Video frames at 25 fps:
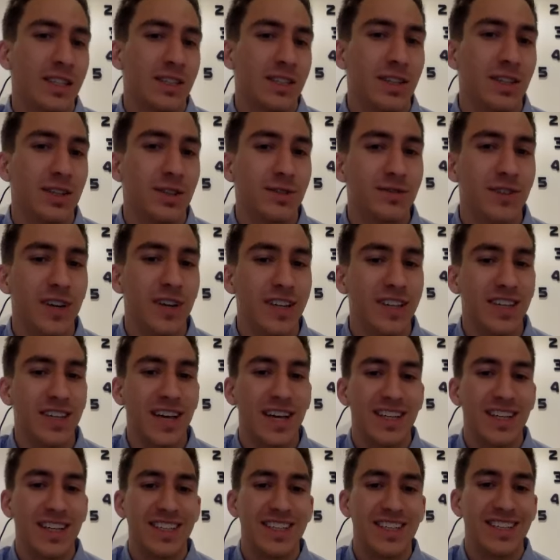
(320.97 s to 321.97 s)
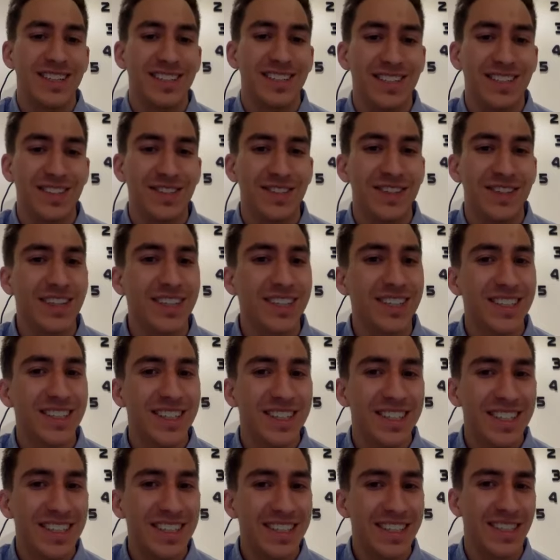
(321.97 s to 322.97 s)
Did you face any
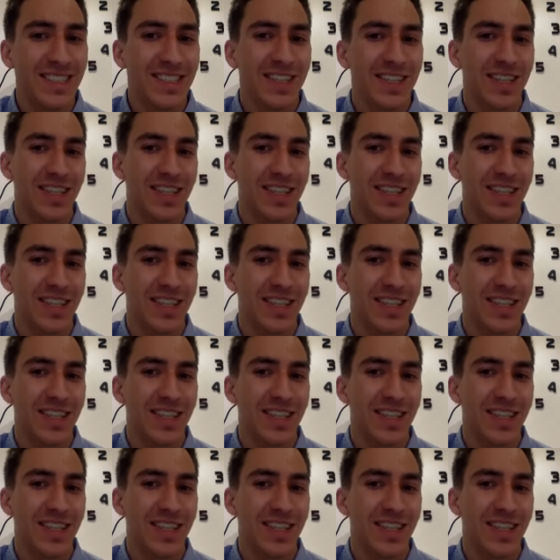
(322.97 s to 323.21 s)
difficulties?